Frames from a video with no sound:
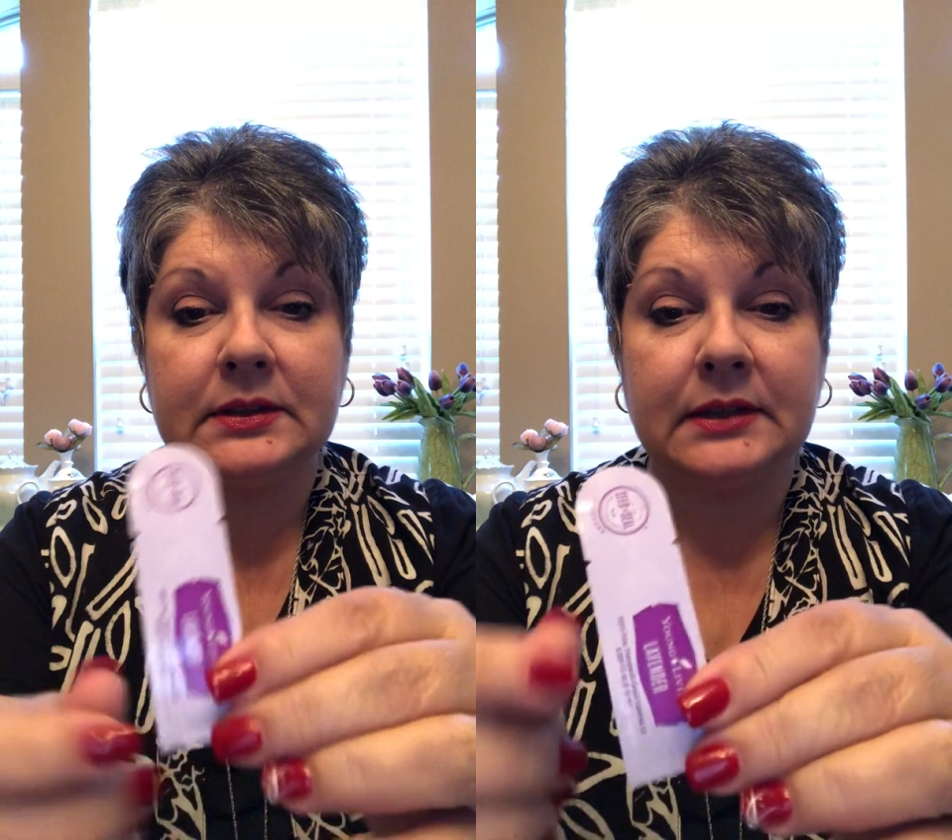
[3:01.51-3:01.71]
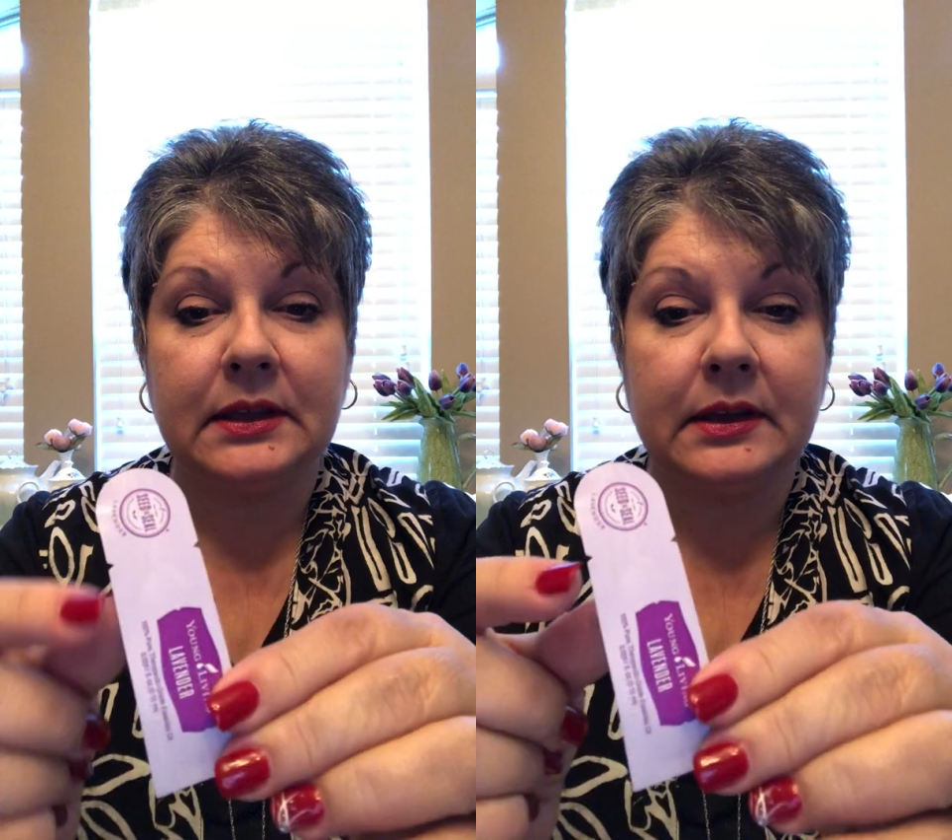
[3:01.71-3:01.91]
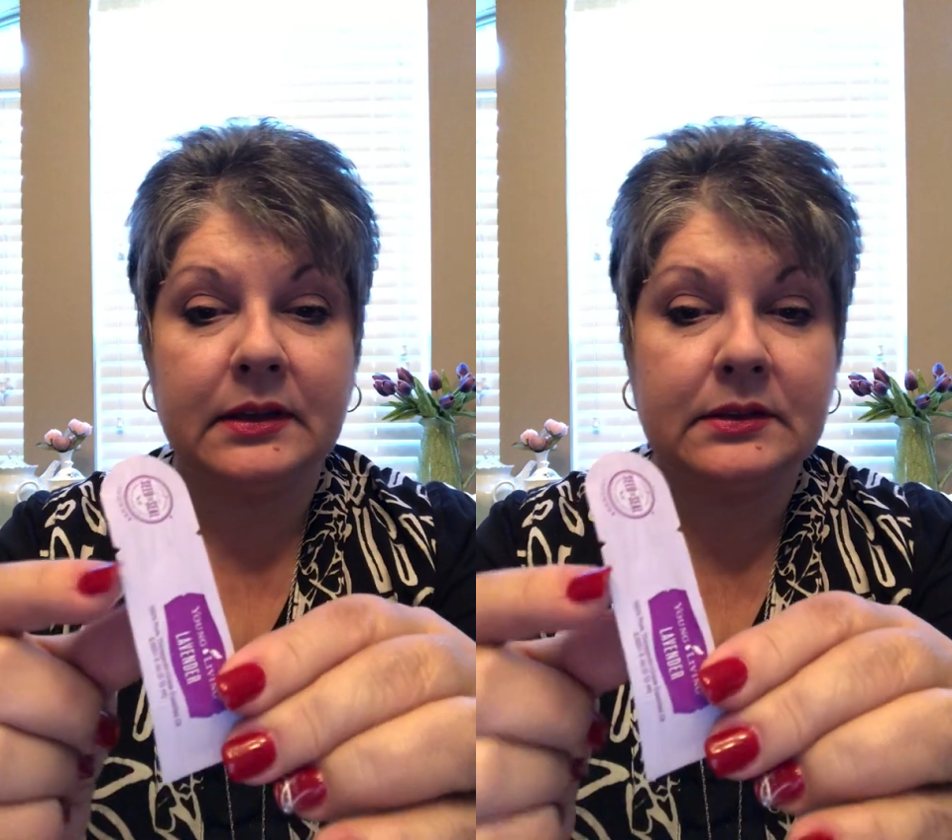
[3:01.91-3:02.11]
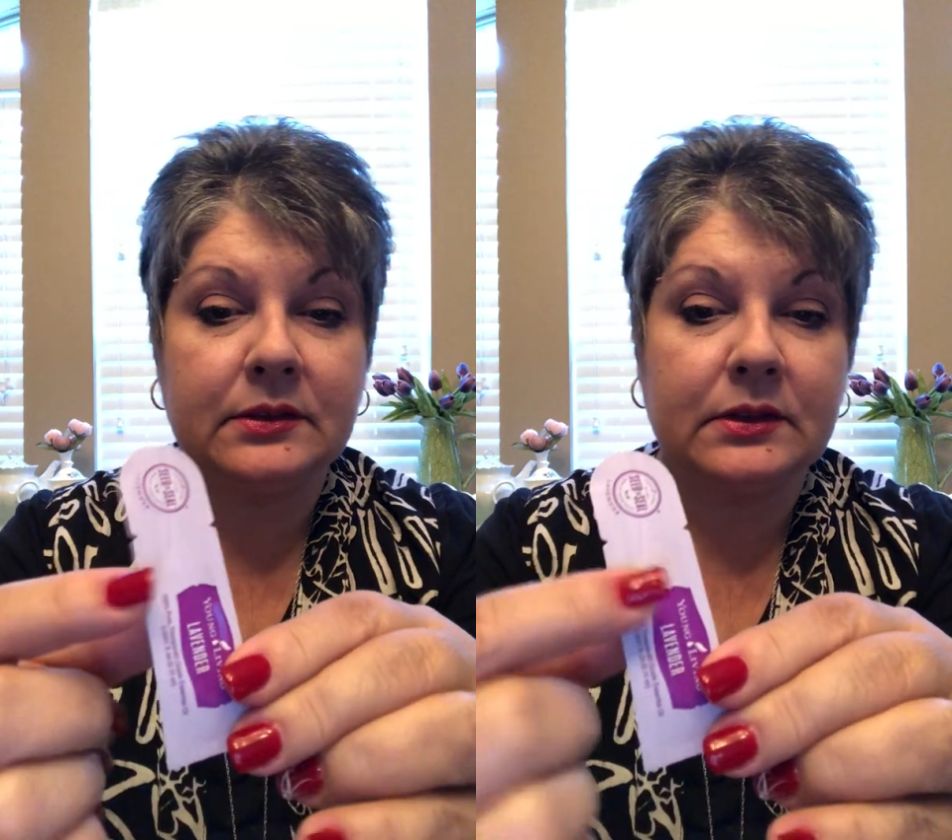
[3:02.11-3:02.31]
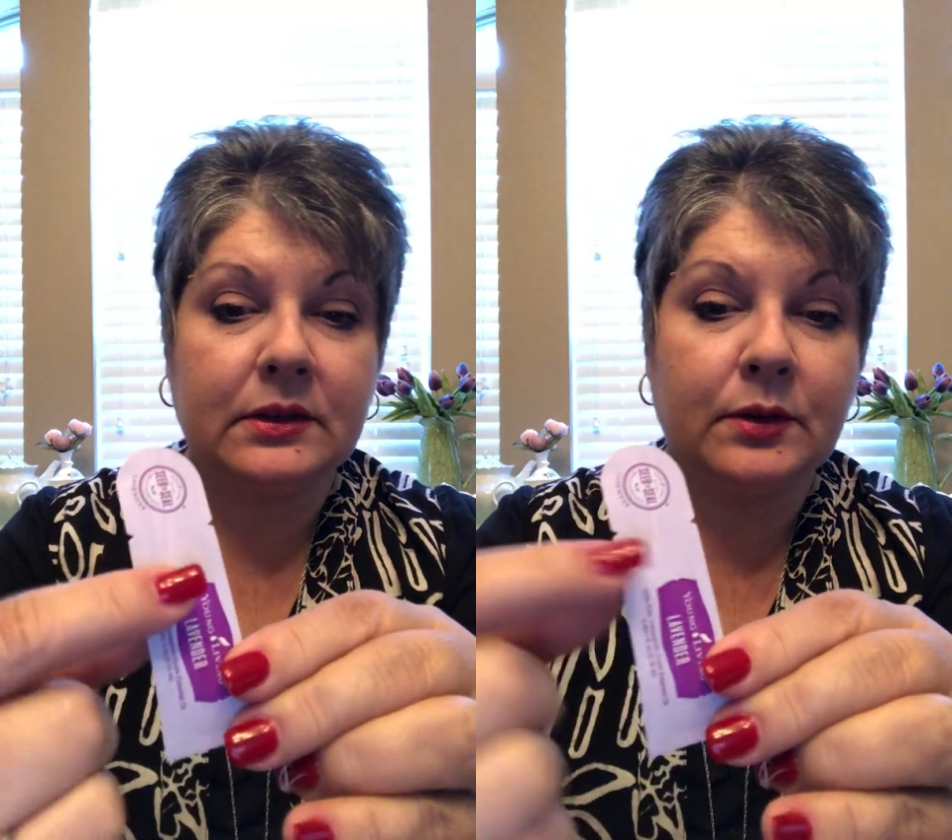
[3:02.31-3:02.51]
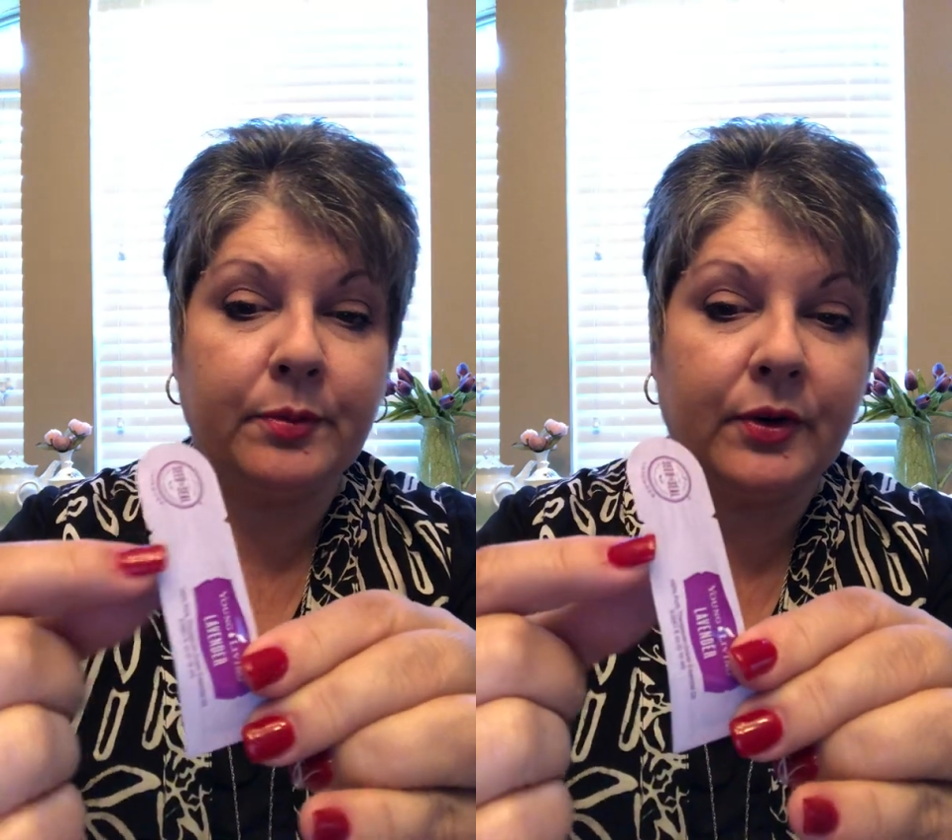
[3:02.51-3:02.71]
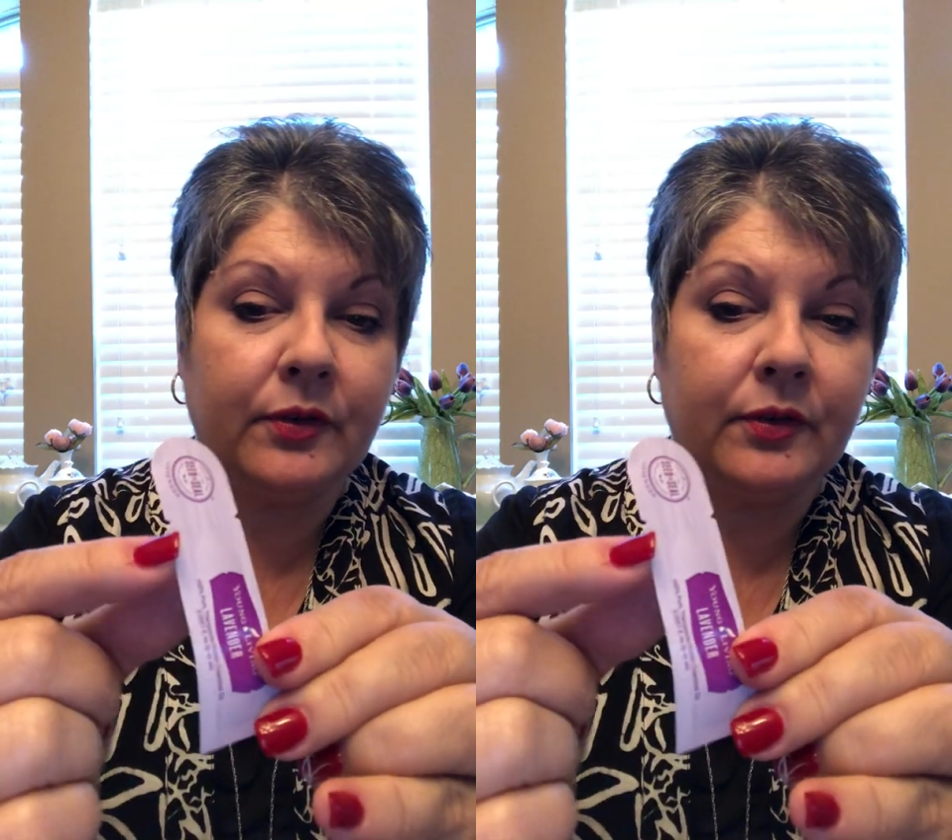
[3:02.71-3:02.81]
see this, there's a little